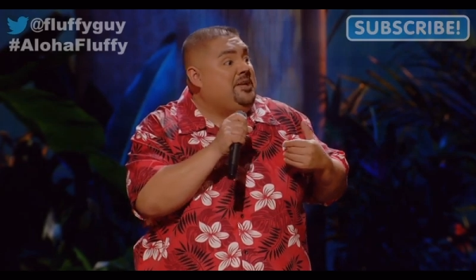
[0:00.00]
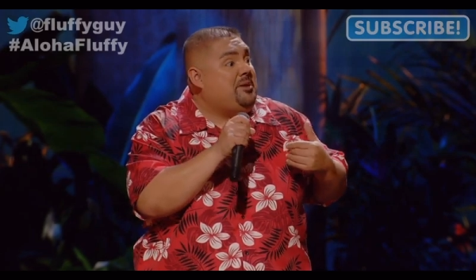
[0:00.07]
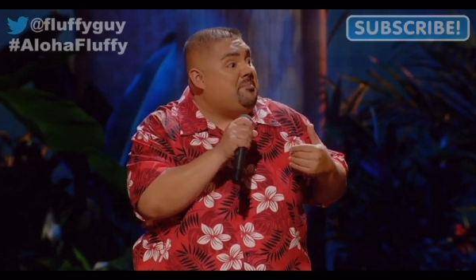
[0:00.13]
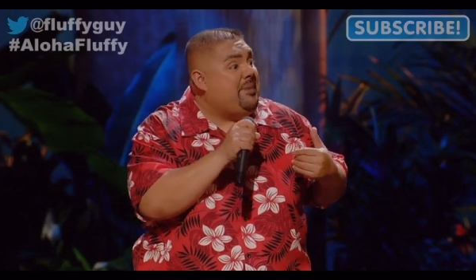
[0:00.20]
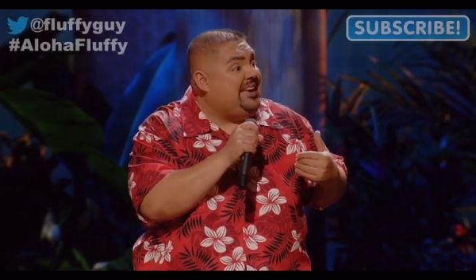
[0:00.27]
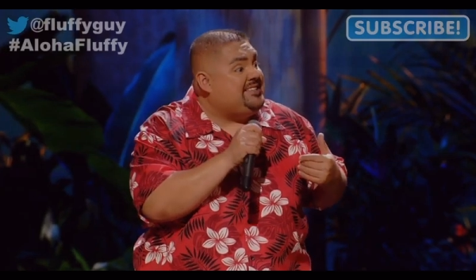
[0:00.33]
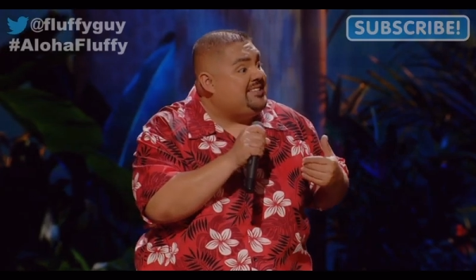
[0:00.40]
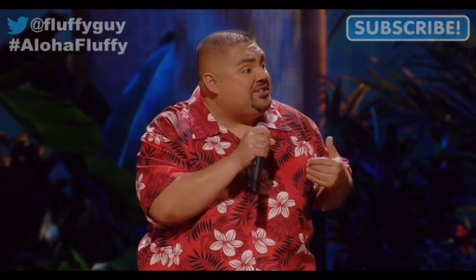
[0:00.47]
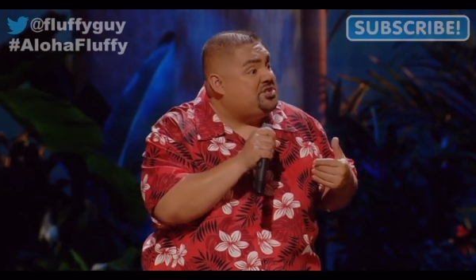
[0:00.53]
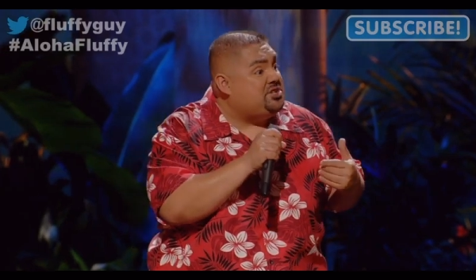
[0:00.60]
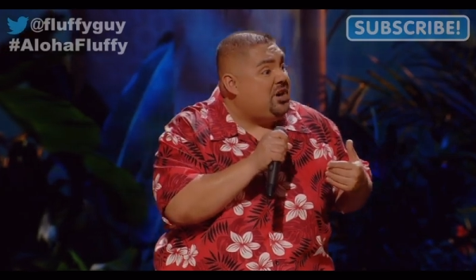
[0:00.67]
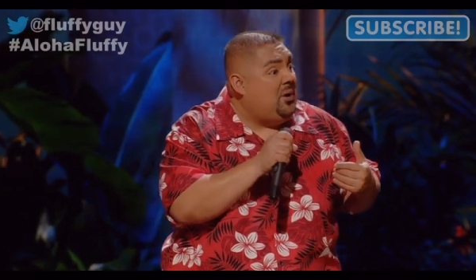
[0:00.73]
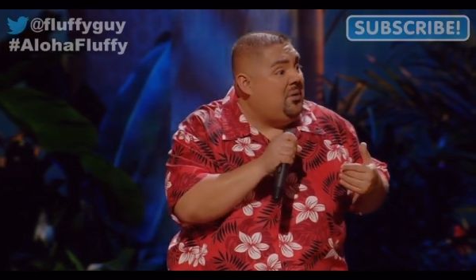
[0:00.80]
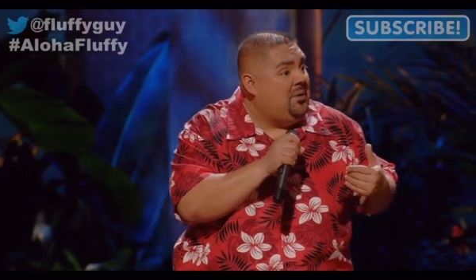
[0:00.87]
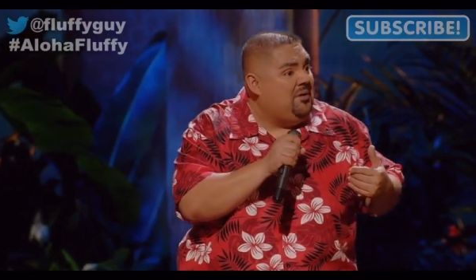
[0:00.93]
an amazing
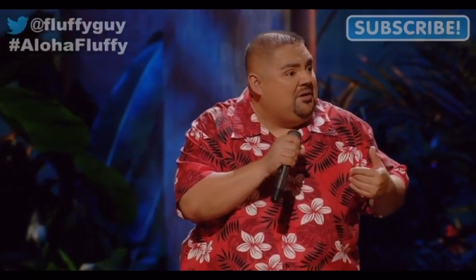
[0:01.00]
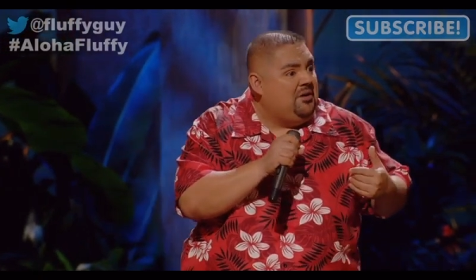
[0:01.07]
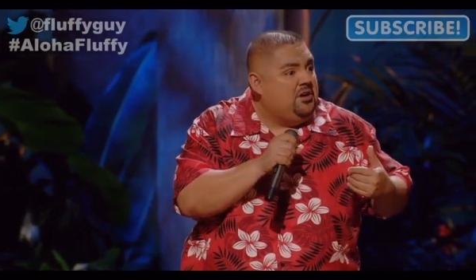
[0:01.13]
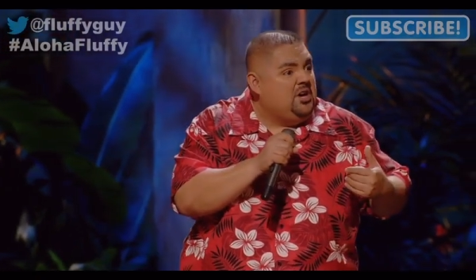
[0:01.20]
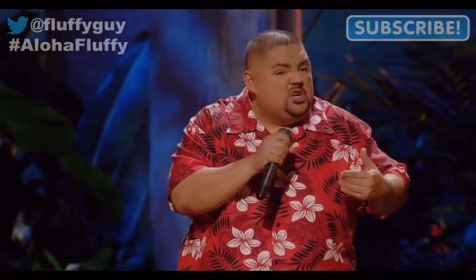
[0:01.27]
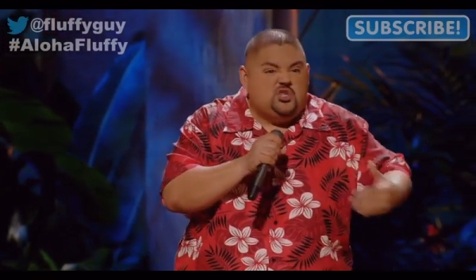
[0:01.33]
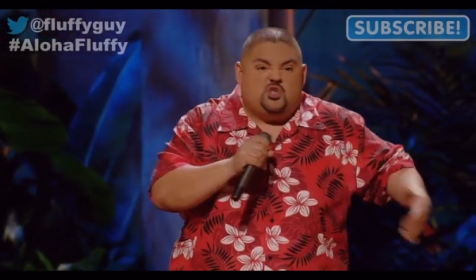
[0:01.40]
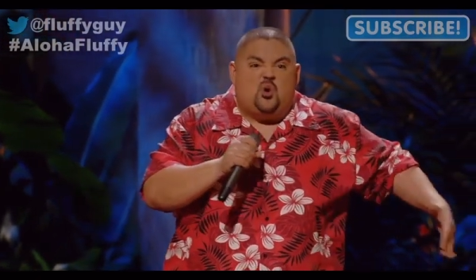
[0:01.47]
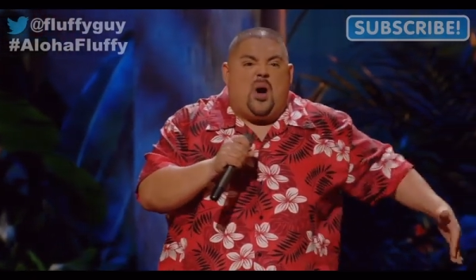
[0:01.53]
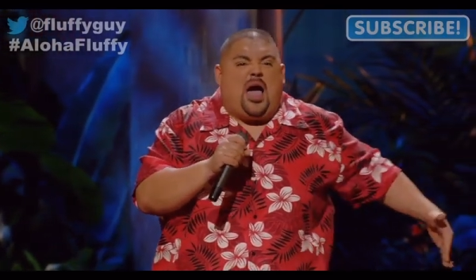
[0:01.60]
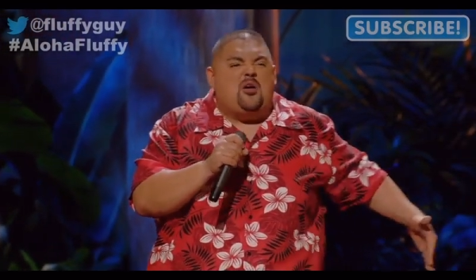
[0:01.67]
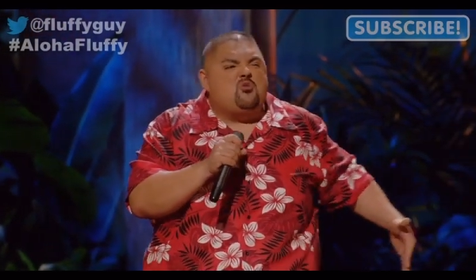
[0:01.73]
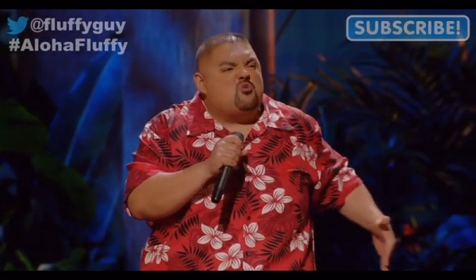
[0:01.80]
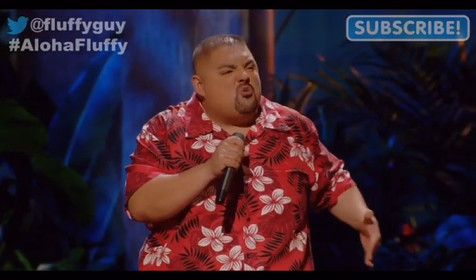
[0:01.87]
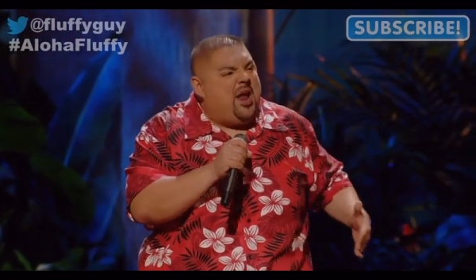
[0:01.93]
show. So I
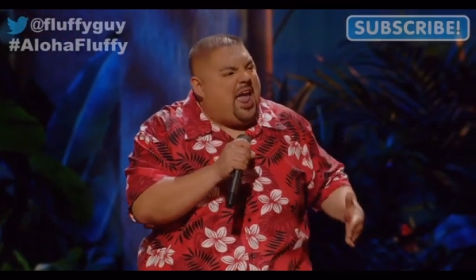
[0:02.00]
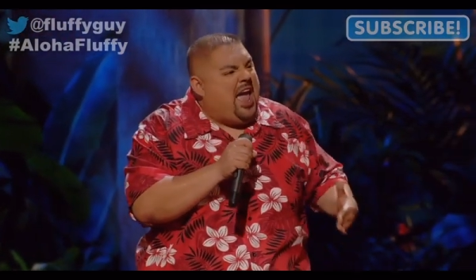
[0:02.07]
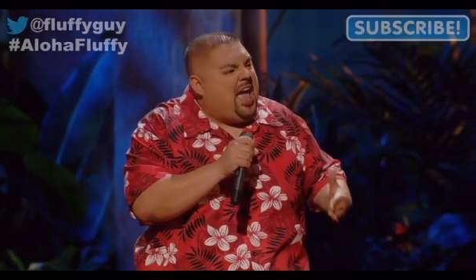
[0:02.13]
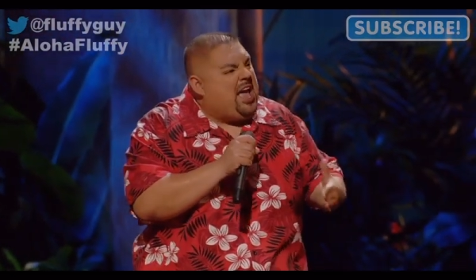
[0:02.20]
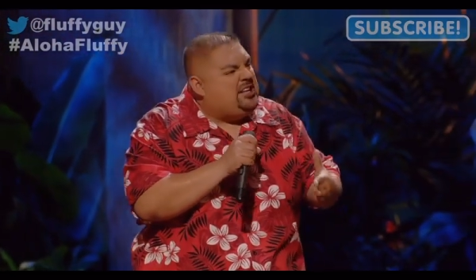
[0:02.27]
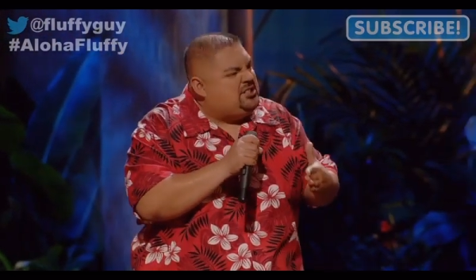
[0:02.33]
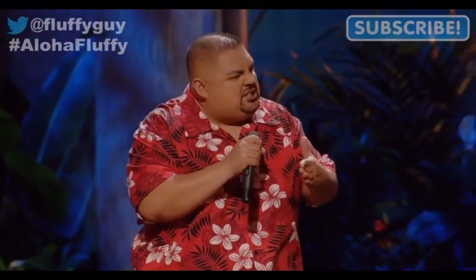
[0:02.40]
ran